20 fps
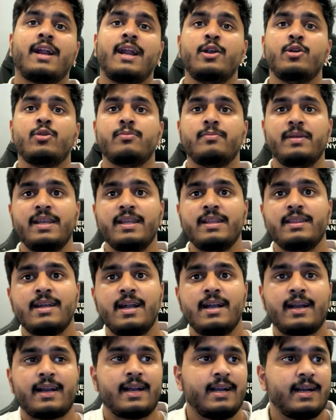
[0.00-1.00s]
to be in that
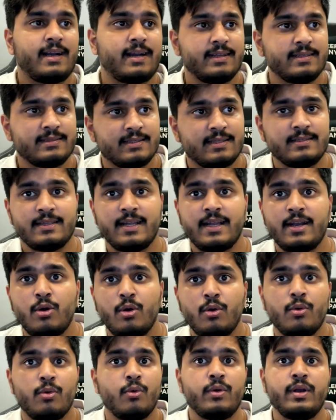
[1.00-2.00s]
rat race and then
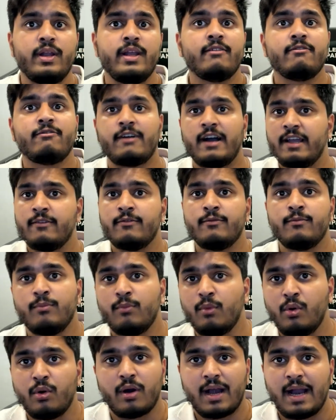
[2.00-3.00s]
owning five
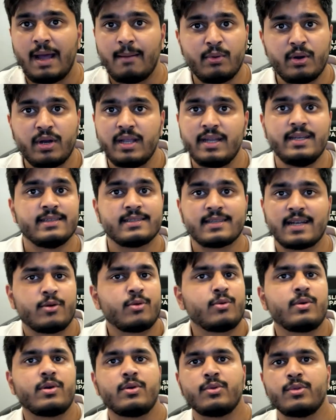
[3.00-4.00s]
more Lamborghinis. I don't
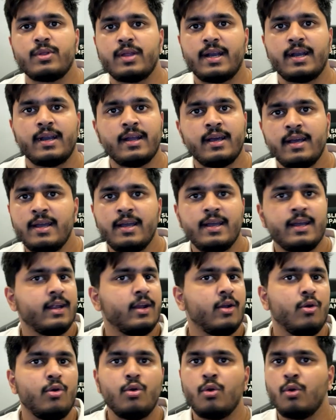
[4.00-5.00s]
want to do that.
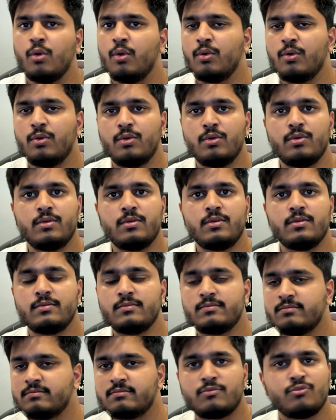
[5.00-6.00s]
No,
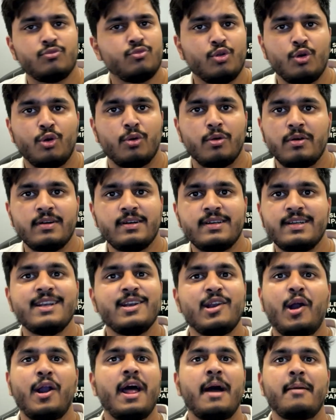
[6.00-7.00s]
no,
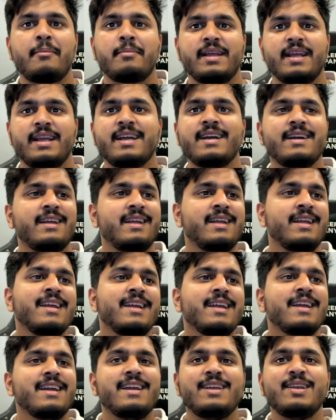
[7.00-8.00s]
not happening.
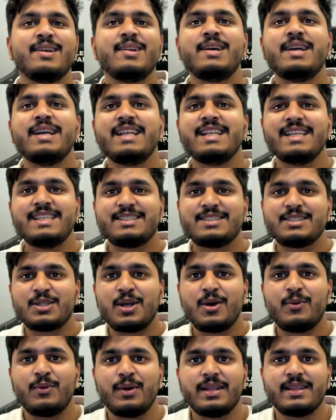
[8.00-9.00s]
It's just not
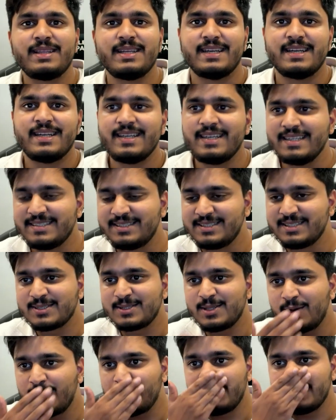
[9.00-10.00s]
worth it. It's just
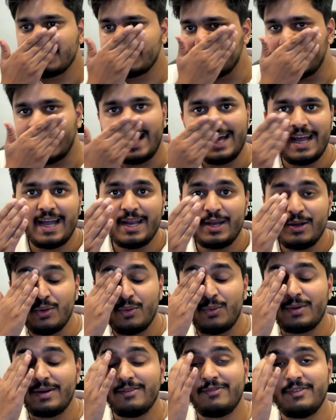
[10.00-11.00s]
not worth it. I know
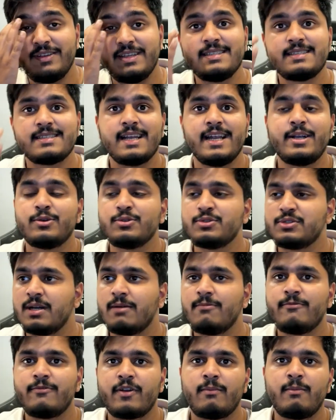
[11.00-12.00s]
what it feels like to jump
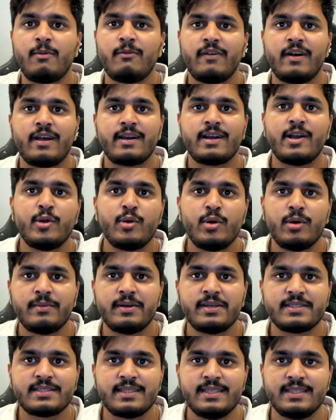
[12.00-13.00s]
from a Verna to a
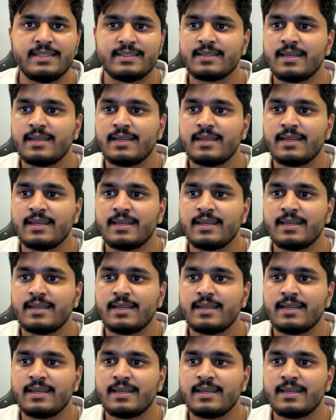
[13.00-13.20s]
Mercedes.